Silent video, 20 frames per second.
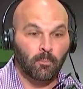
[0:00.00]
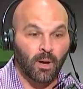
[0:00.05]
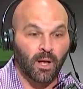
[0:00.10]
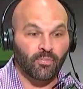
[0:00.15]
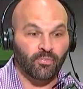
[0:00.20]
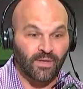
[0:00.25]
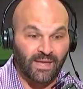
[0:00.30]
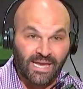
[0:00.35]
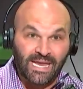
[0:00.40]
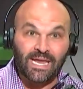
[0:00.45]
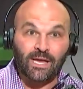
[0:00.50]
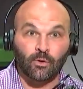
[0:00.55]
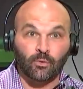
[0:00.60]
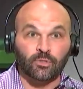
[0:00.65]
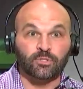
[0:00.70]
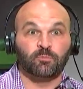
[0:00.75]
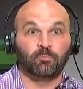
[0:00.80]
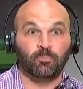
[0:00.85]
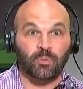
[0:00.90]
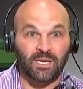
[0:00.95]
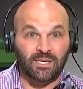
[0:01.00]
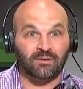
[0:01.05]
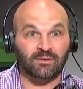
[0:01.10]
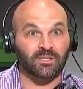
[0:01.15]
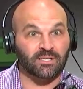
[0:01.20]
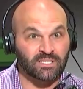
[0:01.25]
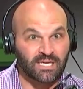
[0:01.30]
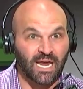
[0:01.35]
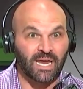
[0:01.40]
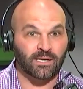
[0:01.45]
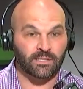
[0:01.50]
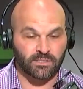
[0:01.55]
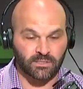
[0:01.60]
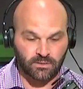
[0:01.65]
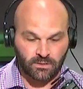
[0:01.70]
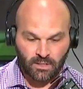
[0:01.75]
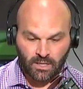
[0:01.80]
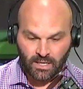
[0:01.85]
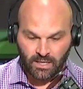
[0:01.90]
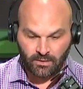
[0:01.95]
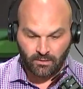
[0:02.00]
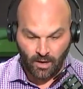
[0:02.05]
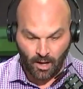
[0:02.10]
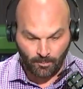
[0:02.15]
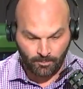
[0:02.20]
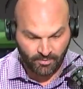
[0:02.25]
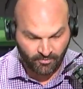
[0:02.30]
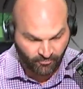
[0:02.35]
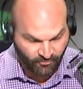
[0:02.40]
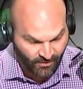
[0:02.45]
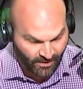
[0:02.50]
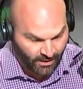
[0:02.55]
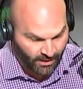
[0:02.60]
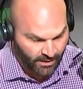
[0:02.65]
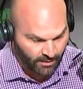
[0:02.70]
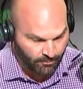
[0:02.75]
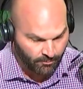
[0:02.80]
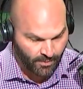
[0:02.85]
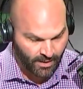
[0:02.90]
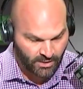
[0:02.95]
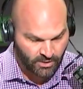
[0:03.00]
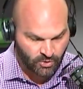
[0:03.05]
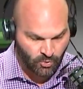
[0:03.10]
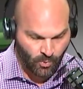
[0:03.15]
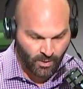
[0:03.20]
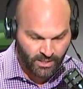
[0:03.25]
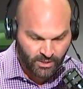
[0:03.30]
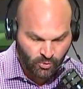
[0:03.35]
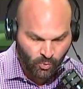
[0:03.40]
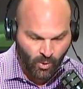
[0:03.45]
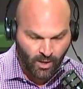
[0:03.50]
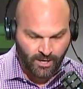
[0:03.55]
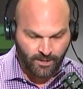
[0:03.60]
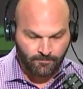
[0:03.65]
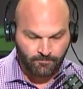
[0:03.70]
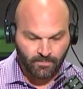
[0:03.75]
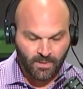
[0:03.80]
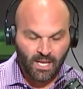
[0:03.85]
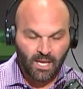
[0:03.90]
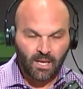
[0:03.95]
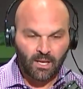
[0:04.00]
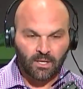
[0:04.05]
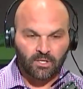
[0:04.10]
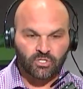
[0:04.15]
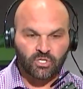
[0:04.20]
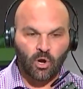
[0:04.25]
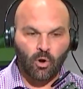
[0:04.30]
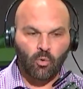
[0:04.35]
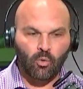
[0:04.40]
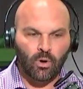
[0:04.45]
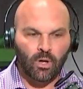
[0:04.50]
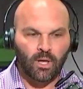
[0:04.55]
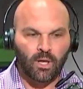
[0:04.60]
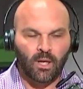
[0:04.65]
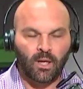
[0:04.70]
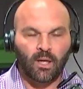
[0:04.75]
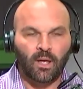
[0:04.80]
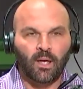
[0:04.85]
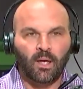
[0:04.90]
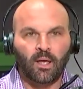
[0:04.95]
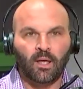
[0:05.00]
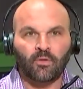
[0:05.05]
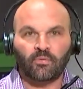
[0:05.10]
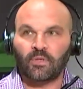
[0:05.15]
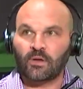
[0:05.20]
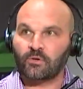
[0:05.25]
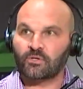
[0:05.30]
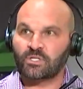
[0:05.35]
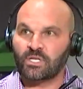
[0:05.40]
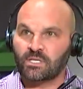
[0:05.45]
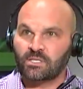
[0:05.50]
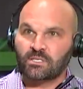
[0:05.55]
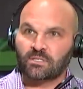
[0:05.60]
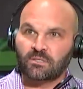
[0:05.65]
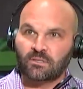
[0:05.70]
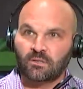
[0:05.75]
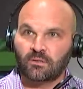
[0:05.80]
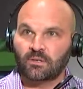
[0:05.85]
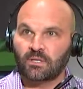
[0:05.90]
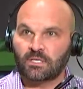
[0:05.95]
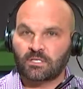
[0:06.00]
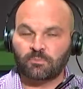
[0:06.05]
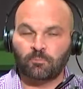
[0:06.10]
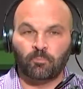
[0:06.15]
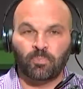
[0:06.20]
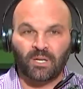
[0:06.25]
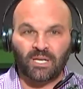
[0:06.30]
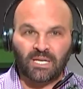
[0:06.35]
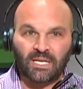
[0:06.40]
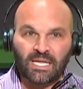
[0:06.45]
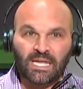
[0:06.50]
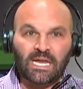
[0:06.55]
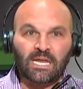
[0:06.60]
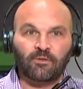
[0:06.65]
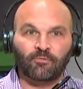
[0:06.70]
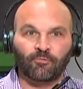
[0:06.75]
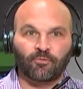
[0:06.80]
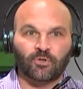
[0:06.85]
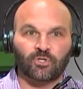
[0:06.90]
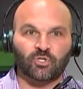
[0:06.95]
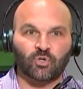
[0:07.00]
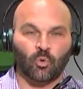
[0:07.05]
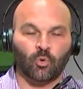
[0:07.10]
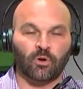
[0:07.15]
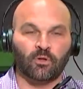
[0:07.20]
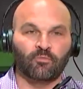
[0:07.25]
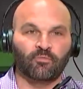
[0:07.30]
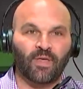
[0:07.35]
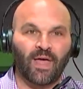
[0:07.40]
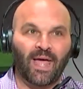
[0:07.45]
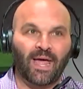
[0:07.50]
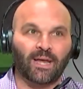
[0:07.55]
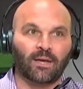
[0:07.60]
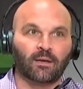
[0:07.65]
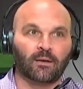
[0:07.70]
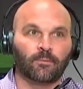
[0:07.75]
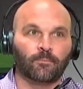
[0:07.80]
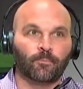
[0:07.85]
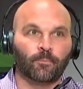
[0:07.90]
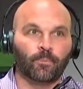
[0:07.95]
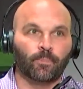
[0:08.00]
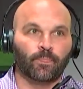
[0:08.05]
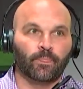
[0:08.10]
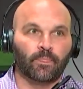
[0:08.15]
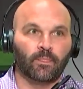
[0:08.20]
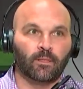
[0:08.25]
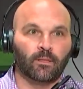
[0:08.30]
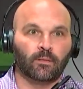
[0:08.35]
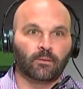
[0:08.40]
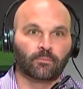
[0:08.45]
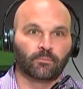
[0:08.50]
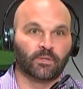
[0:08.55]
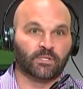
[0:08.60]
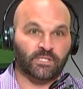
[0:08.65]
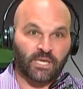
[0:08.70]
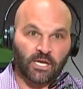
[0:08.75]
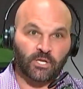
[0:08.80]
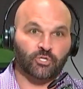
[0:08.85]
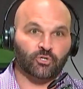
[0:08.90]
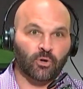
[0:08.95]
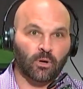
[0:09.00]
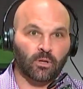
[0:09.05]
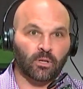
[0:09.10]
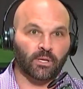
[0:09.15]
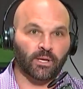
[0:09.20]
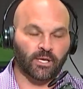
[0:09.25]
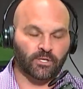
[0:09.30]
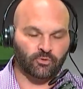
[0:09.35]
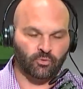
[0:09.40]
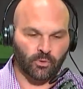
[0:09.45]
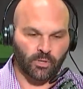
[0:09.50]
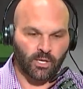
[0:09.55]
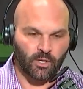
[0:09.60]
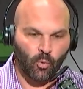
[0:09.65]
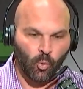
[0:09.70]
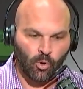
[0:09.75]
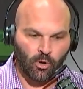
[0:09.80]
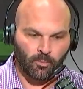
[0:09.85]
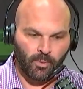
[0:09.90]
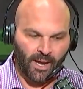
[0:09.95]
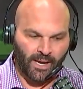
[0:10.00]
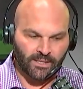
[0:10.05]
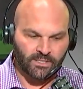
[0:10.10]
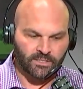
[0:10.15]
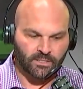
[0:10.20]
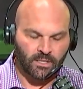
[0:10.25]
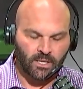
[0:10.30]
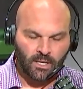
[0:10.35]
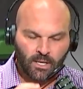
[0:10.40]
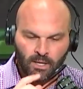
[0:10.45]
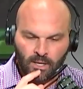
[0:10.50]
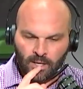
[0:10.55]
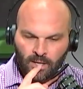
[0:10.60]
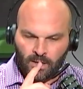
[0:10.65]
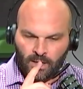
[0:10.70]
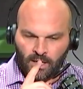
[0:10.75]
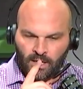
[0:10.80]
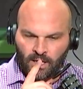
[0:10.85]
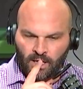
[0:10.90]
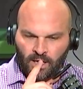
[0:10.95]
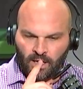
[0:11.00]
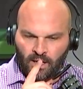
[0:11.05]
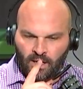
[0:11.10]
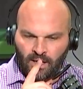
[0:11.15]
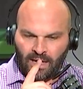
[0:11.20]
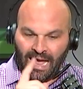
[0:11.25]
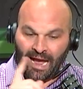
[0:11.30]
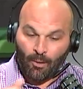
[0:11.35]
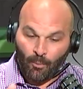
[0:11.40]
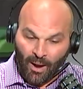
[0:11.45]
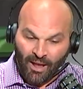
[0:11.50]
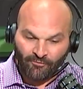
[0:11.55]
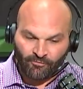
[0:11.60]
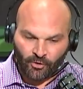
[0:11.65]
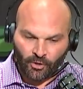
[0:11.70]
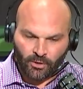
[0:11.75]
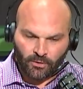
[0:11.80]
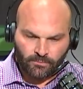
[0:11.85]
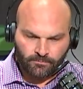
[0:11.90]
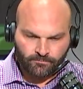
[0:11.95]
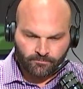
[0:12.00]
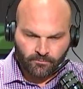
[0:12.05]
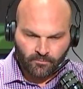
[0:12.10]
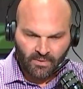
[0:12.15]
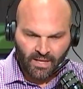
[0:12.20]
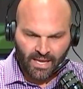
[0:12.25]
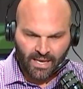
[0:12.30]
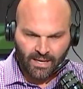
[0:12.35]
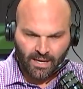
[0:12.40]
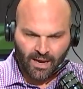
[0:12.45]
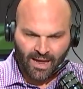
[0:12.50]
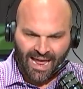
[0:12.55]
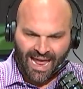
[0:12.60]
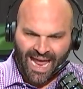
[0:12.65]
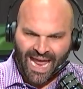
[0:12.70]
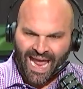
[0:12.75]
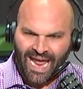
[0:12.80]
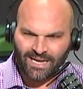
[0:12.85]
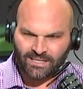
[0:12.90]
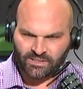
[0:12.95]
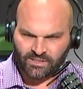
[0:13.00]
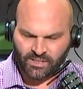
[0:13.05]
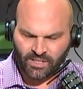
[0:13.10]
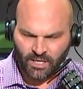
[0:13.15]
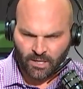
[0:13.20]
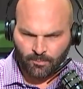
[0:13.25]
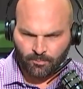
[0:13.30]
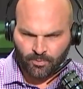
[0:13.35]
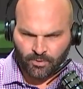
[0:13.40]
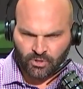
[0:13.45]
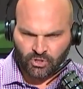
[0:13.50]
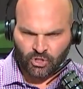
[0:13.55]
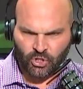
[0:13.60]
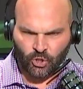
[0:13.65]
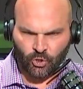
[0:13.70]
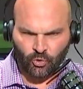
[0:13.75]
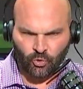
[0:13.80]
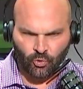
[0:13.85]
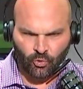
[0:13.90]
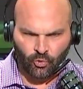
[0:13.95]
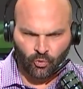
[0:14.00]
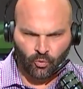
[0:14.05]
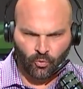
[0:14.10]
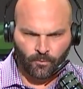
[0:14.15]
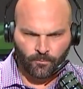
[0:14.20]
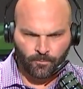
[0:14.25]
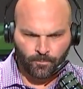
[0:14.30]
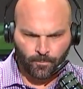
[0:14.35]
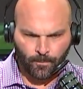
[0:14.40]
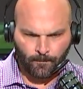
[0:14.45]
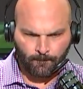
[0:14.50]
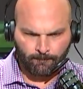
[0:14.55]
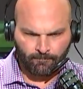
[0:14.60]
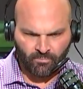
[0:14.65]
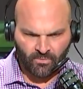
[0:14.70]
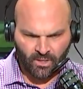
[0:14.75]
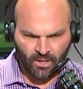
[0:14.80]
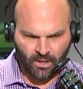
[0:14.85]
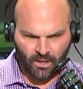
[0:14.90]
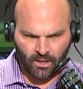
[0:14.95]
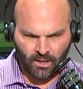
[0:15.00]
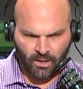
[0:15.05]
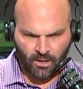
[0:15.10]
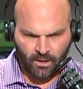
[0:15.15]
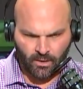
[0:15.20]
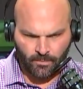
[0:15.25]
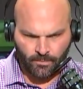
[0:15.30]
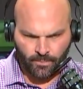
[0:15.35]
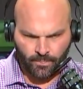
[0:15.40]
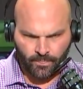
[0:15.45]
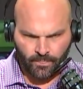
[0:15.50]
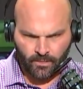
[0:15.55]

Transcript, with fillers: but the Eagles beat the Saints in up in Philly in twenty twenty. So there's this, this belief sort of that the Saints struggle against rookie quarterbacks. However, and a hat tip to... Uh,